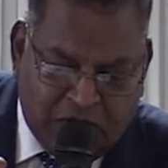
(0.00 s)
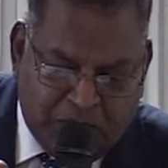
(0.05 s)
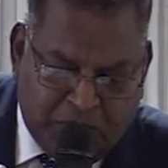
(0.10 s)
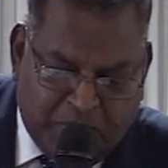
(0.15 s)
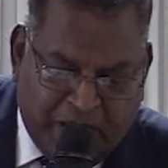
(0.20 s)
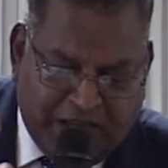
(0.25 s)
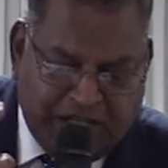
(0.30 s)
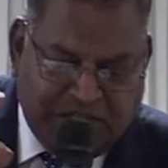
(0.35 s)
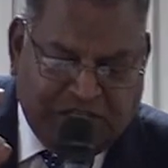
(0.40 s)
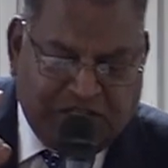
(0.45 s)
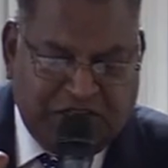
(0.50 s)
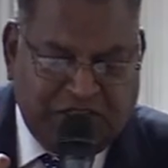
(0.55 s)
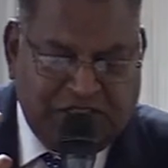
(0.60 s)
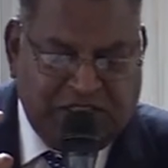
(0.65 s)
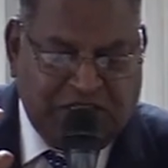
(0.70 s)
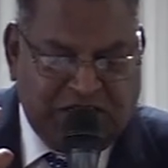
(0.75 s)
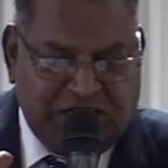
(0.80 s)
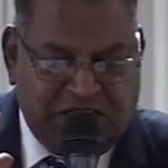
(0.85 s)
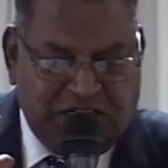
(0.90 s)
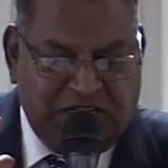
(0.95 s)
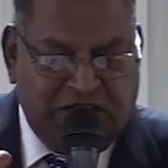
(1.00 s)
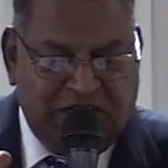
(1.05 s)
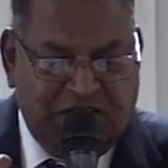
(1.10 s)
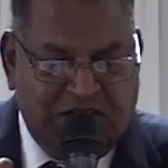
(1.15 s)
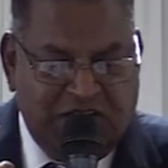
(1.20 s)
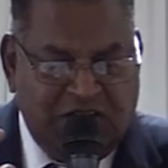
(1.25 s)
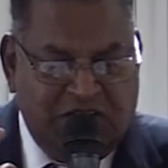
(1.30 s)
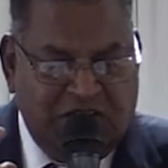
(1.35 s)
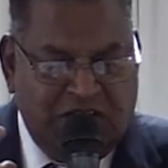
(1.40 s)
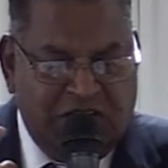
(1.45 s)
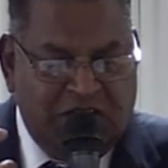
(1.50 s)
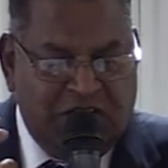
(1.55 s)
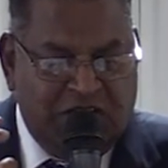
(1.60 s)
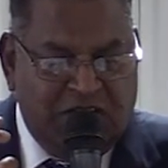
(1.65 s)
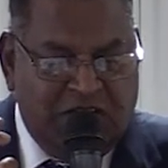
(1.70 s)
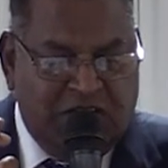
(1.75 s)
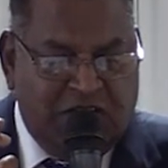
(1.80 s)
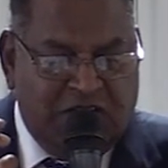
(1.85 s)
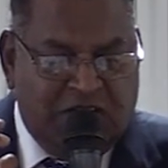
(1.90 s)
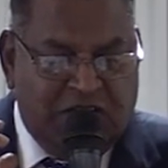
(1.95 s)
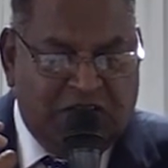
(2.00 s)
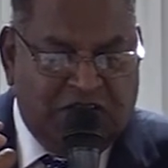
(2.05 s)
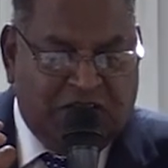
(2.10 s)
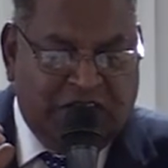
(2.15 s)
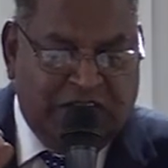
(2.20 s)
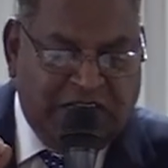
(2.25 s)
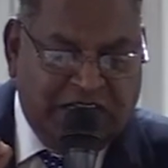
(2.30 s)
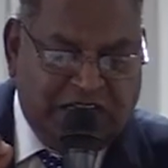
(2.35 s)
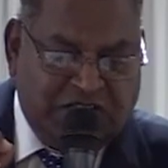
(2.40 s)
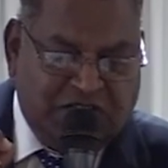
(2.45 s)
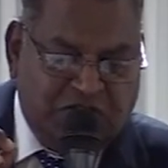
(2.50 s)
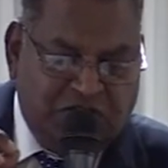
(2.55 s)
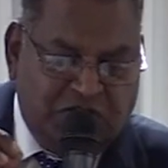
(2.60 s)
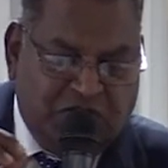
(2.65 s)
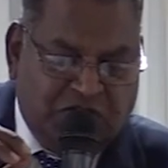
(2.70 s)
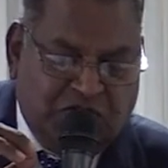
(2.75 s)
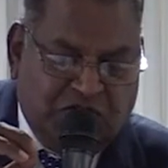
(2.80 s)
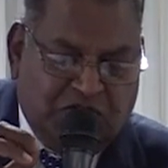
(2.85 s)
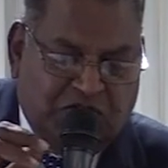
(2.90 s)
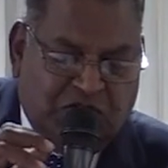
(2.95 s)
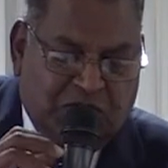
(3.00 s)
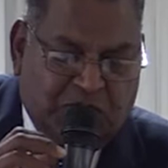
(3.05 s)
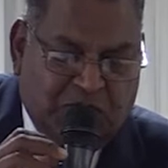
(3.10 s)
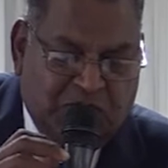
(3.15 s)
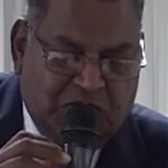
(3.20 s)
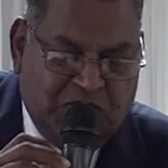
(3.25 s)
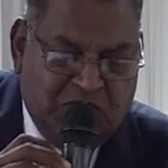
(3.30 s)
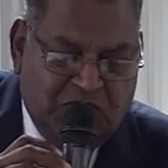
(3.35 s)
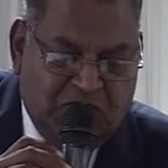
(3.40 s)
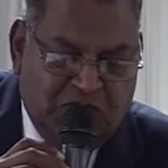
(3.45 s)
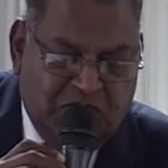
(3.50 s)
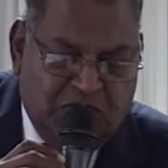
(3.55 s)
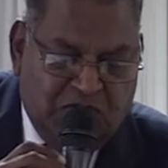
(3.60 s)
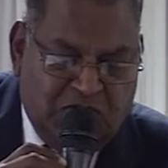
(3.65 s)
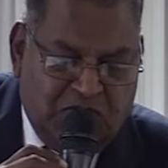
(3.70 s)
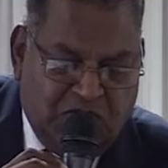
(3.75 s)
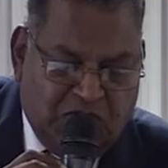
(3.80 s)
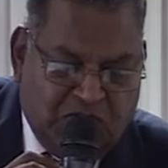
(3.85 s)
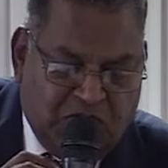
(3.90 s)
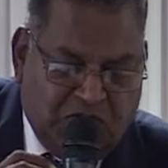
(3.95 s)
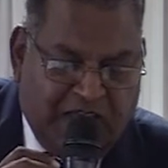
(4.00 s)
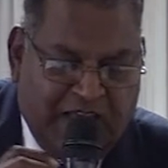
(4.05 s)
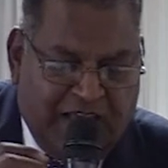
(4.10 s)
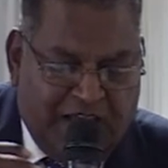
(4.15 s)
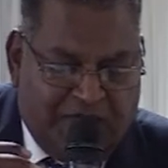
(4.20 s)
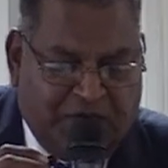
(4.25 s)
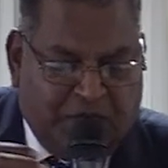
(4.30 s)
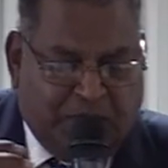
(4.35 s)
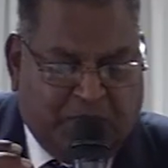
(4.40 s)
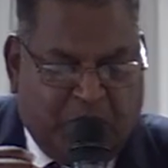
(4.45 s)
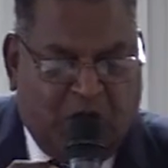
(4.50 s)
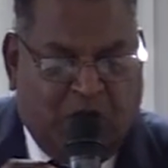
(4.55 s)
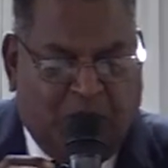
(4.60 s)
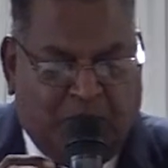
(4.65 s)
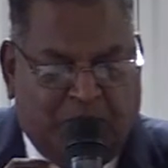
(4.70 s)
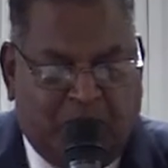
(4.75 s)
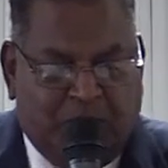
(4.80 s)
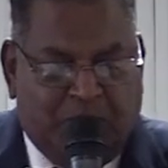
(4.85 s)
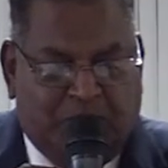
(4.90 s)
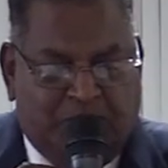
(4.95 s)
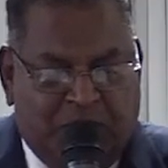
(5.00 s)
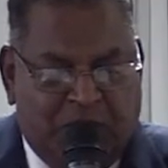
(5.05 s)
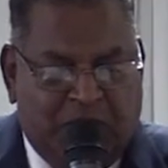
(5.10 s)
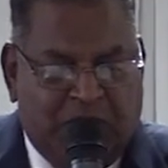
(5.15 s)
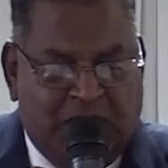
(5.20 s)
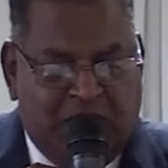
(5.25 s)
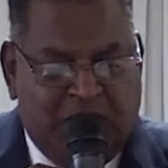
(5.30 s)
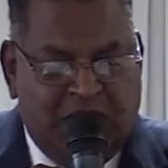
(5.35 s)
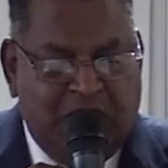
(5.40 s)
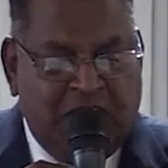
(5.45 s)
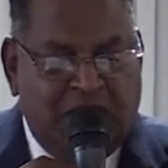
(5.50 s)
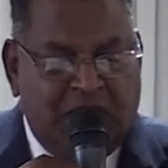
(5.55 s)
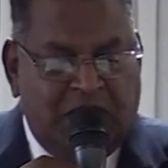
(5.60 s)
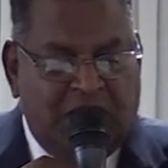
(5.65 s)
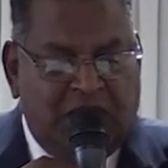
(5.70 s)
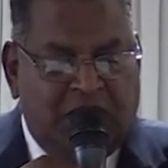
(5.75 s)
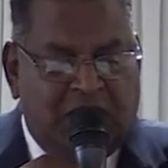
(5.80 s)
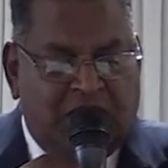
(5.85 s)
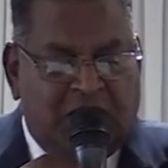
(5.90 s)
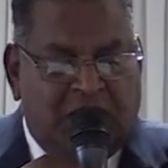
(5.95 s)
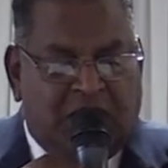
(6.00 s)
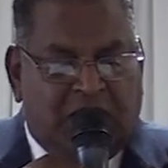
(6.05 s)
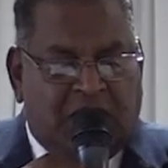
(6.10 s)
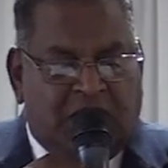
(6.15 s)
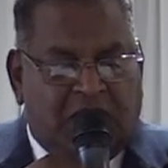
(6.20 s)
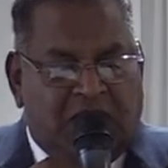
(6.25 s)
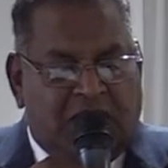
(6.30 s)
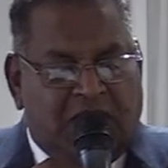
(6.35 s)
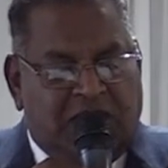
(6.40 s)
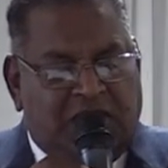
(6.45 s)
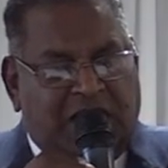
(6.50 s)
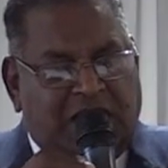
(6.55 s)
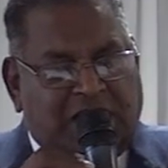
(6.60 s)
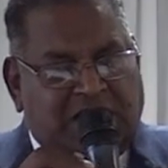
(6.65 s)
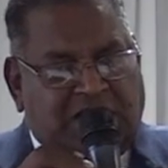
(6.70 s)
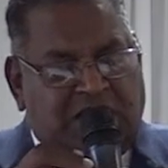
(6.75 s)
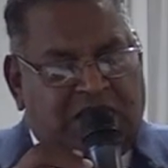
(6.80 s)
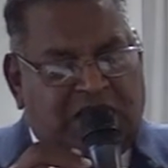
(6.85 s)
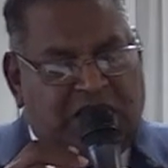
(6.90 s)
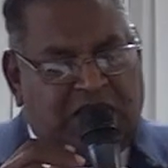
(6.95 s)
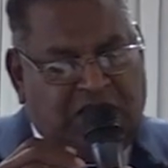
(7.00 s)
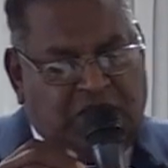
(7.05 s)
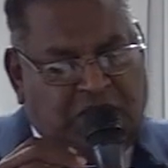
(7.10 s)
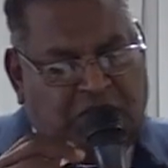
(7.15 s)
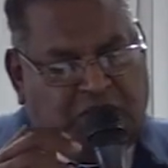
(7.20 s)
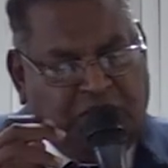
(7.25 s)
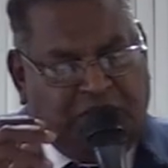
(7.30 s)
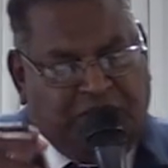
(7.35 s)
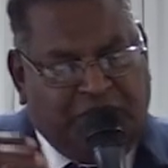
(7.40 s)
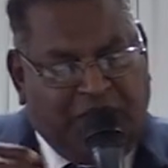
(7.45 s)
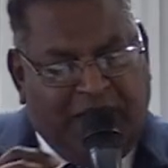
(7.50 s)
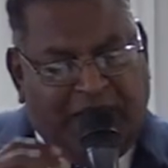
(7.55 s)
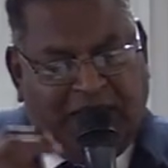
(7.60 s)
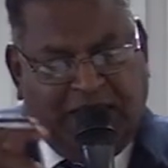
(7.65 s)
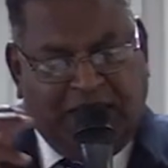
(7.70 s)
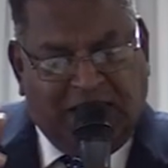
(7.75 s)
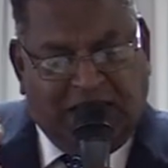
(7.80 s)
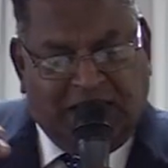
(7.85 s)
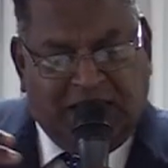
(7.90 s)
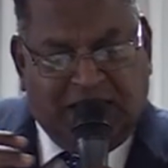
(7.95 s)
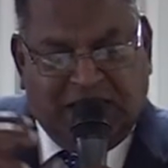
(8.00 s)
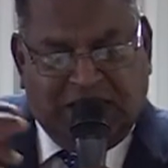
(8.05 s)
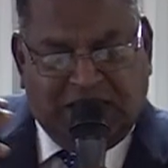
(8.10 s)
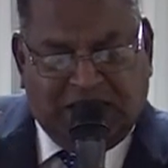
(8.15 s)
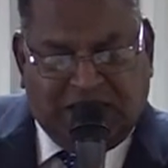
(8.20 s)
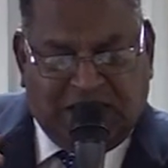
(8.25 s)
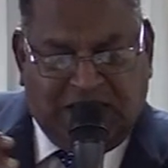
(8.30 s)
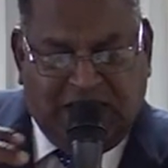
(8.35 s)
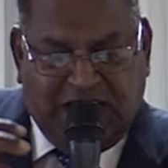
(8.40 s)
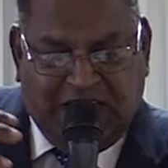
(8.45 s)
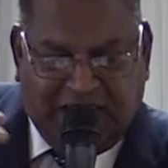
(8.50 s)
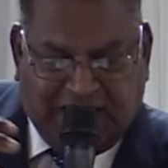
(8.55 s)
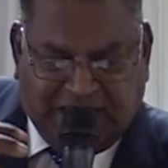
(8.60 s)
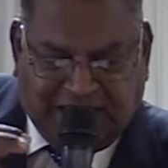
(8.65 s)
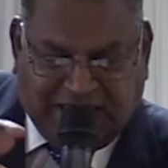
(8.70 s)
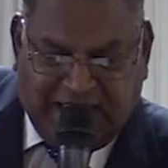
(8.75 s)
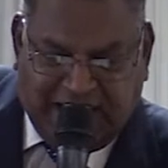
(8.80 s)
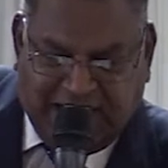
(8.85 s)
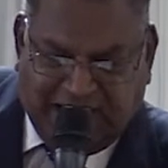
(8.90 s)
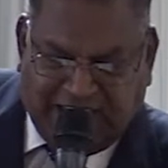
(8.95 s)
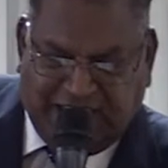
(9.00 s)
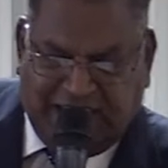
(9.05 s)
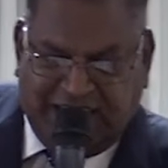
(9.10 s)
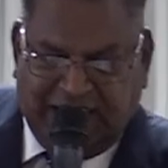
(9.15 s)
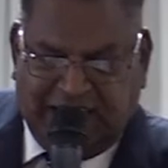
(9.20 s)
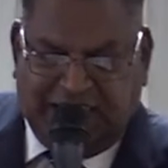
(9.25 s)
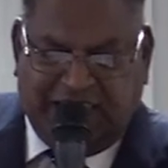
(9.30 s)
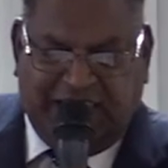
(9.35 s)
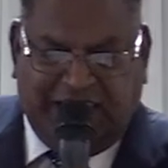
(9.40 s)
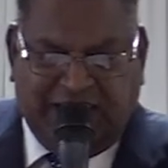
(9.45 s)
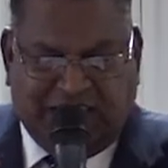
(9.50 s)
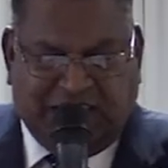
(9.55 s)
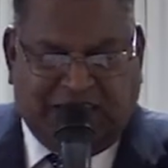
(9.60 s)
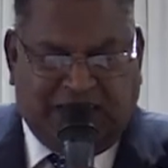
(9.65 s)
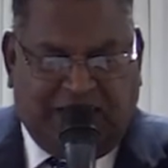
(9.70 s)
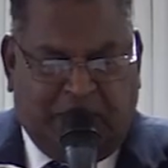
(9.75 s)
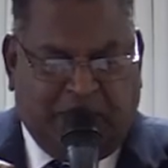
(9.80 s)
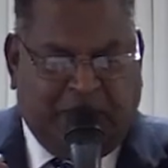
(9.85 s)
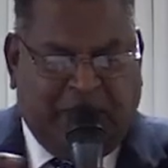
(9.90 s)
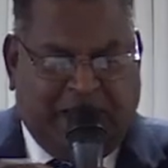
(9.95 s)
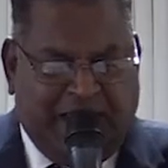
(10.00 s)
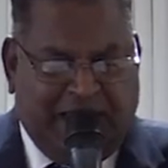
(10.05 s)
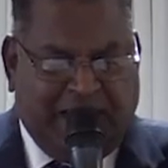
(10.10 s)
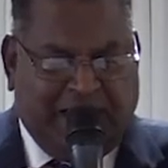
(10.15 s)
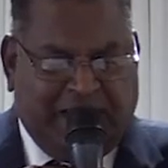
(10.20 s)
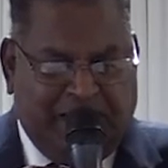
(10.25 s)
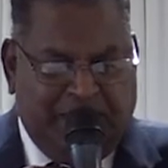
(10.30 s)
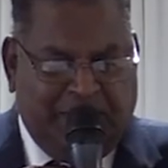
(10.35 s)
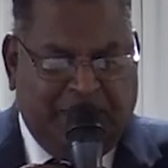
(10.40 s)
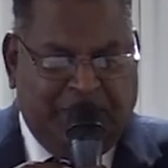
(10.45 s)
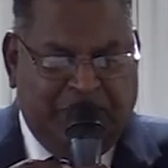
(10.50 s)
patience, then you're going to have a problem in that you'll find these irritating things coming in,